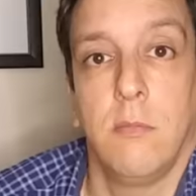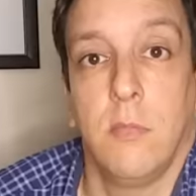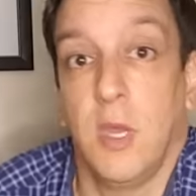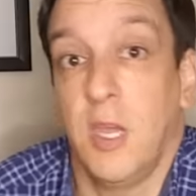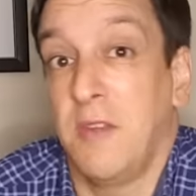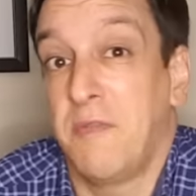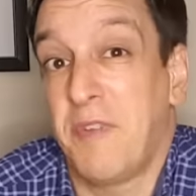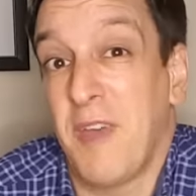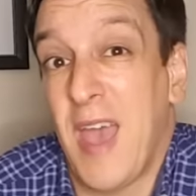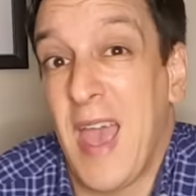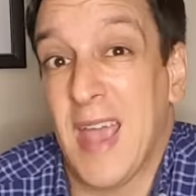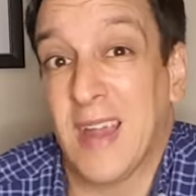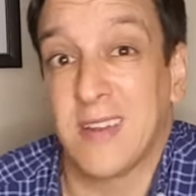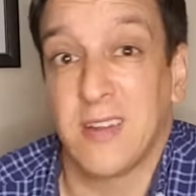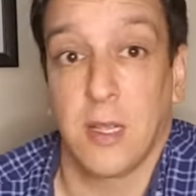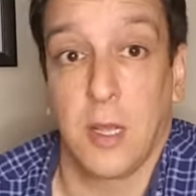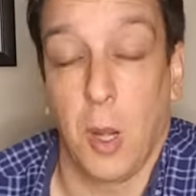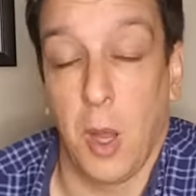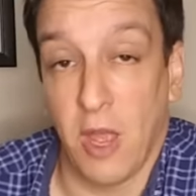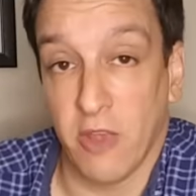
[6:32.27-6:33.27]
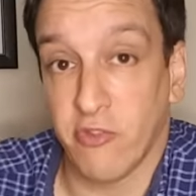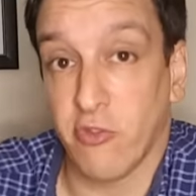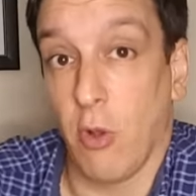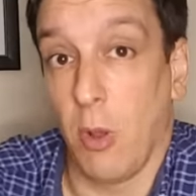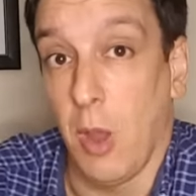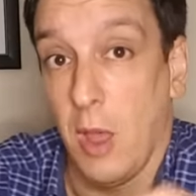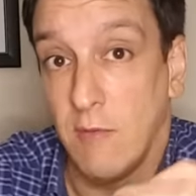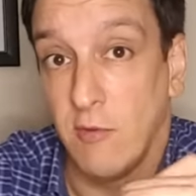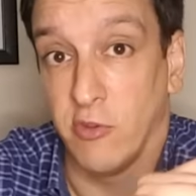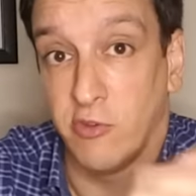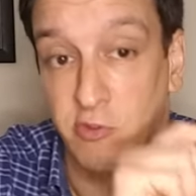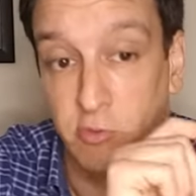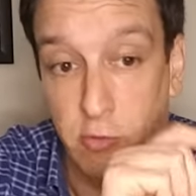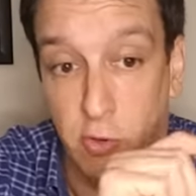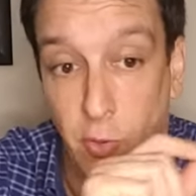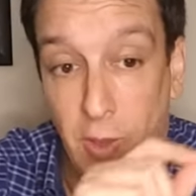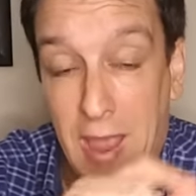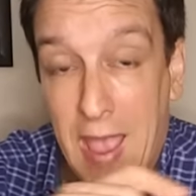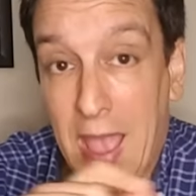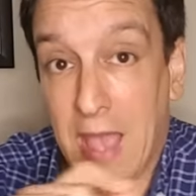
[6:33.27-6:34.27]
In fact, cholesterol levels
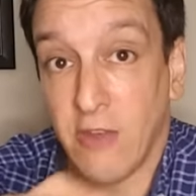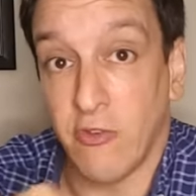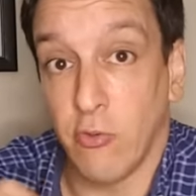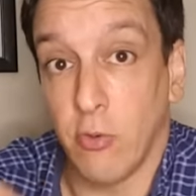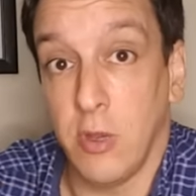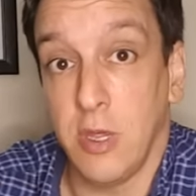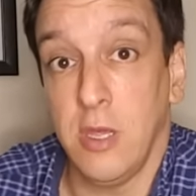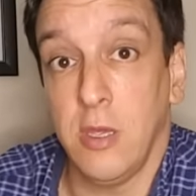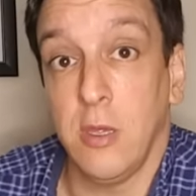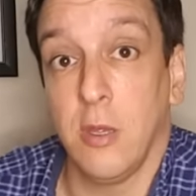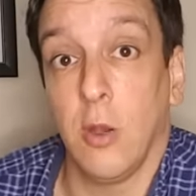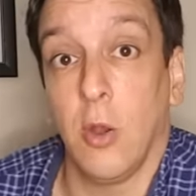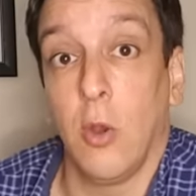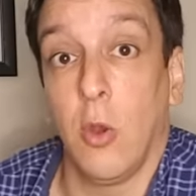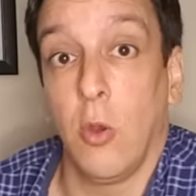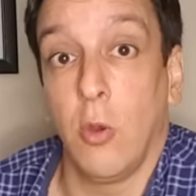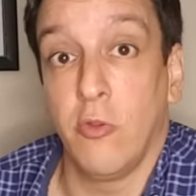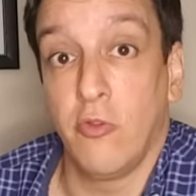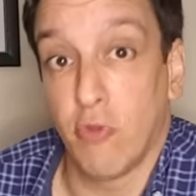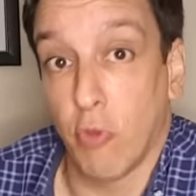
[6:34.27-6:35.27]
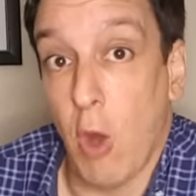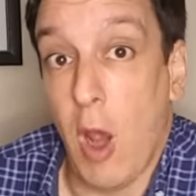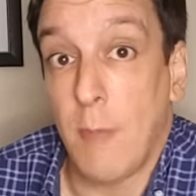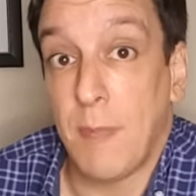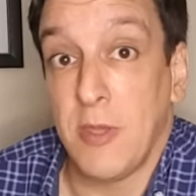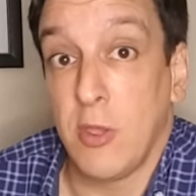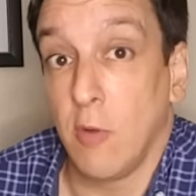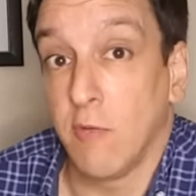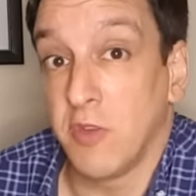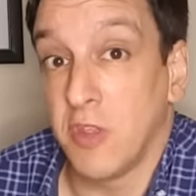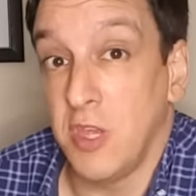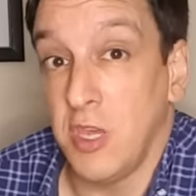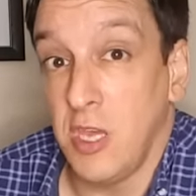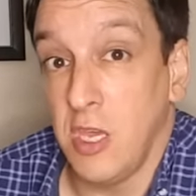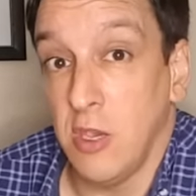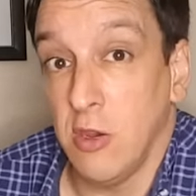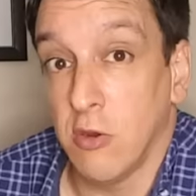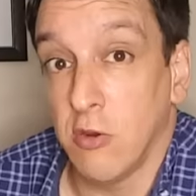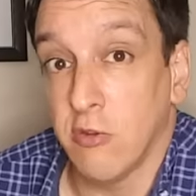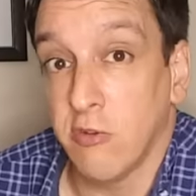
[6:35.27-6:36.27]
gradually dropping over the
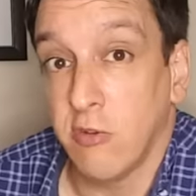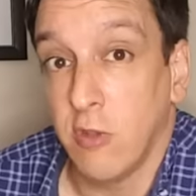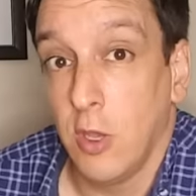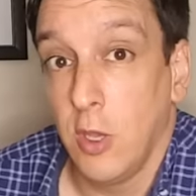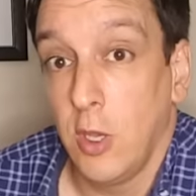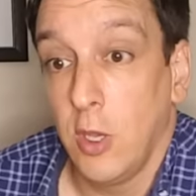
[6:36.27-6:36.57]
years